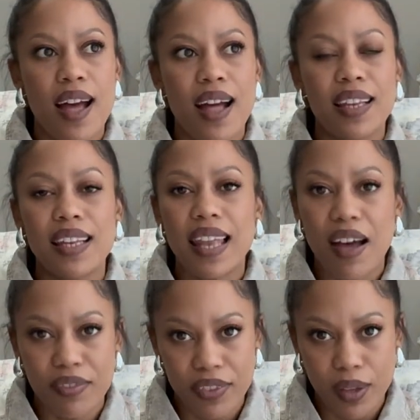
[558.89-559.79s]

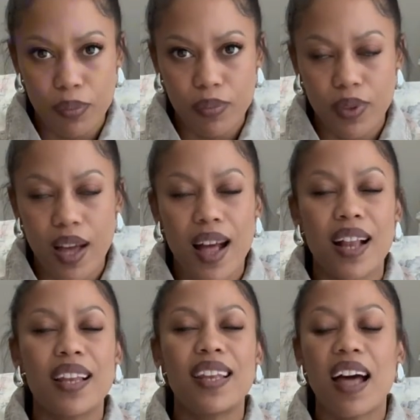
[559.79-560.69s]
Love them.
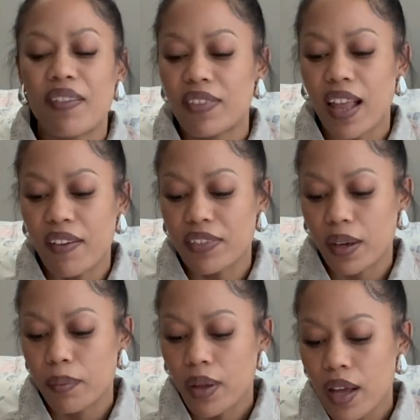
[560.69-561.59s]
Love them.